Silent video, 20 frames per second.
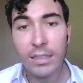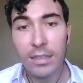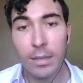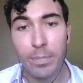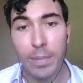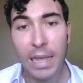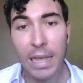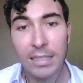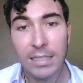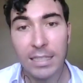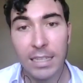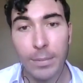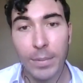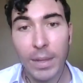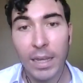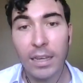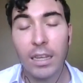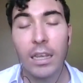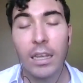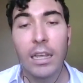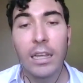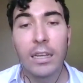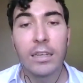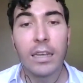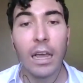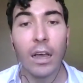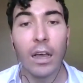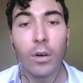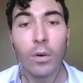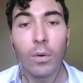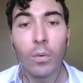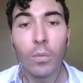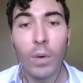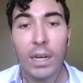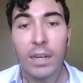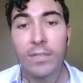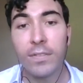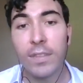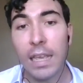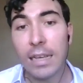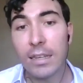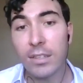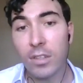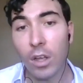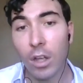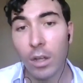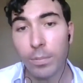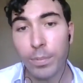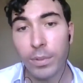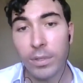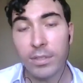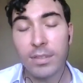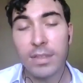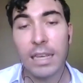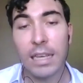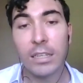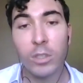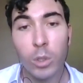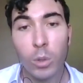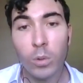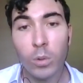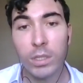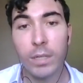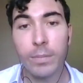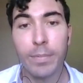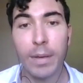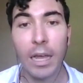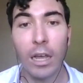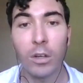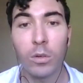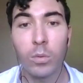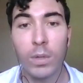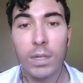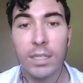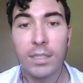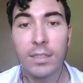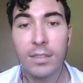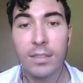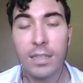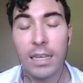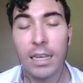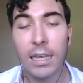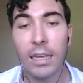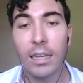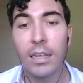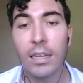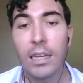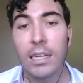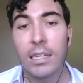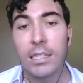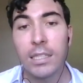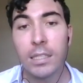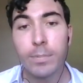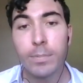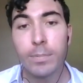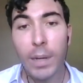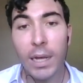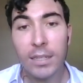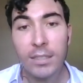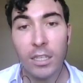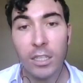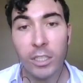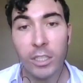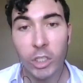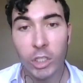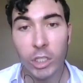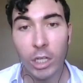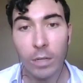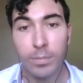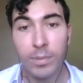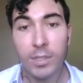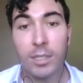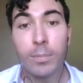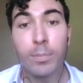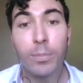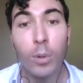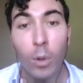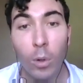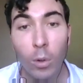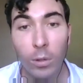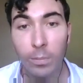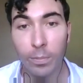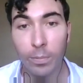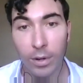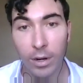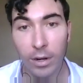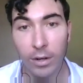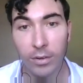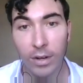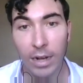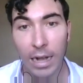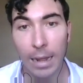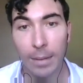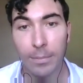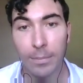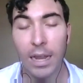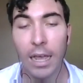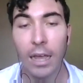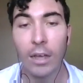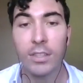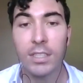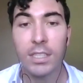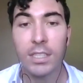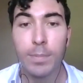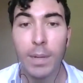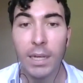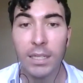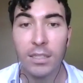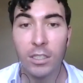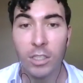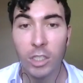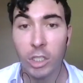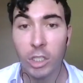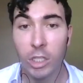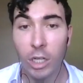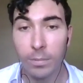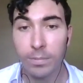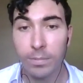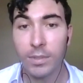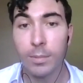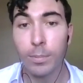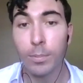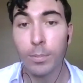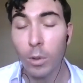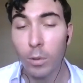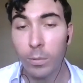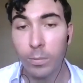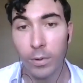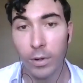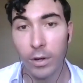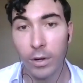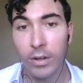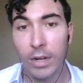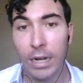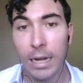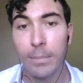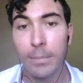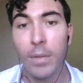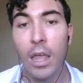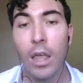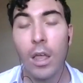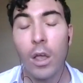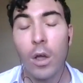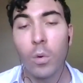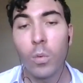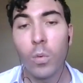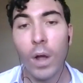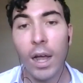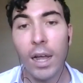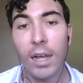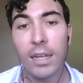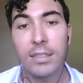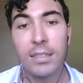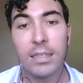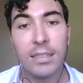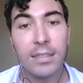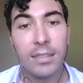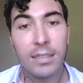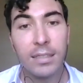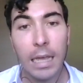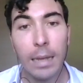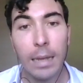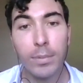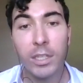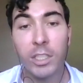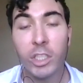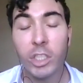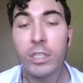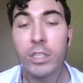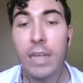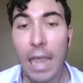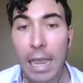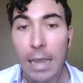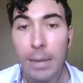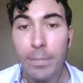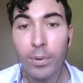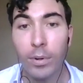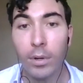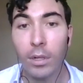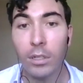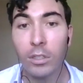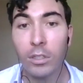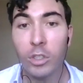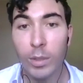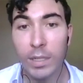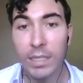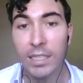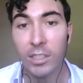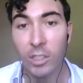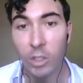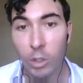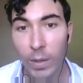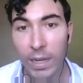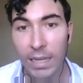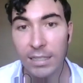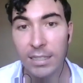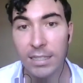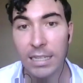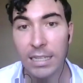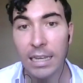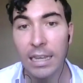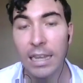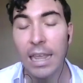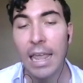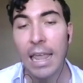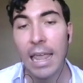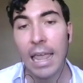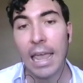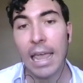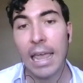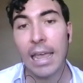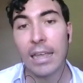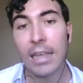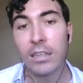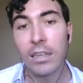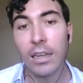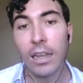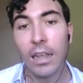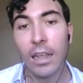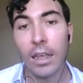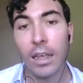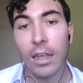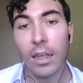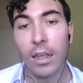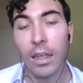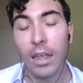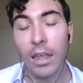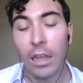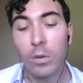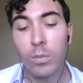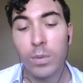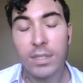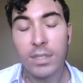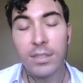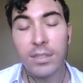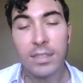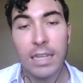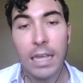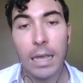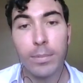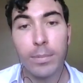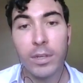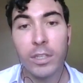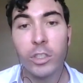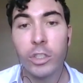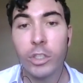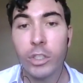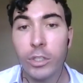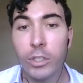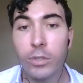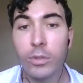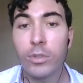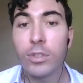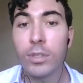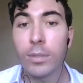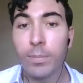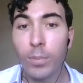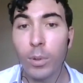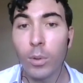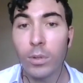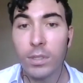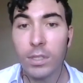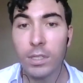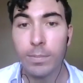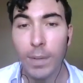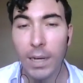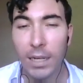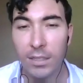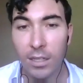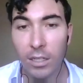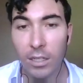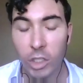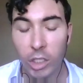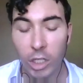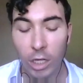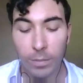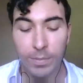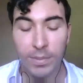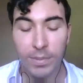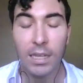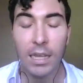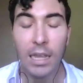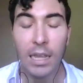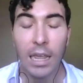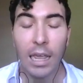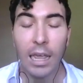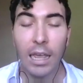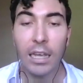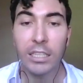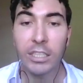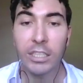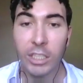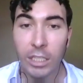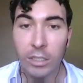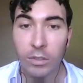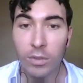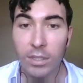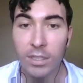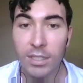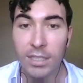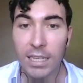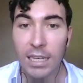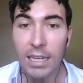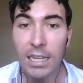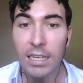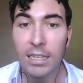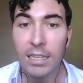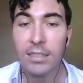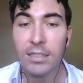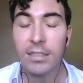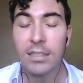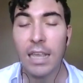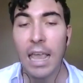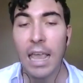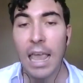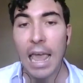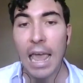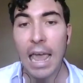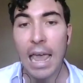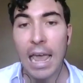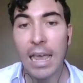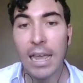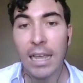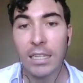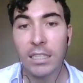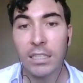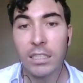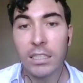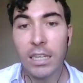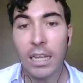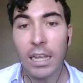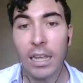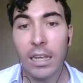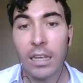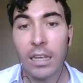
the pandemic. Now, one of the examples they talked about was the Spaza Shop Support Program. Now, the Spaza Shop Support Program was established in April 2020, and it was established to support Spaza shops, general dealers, and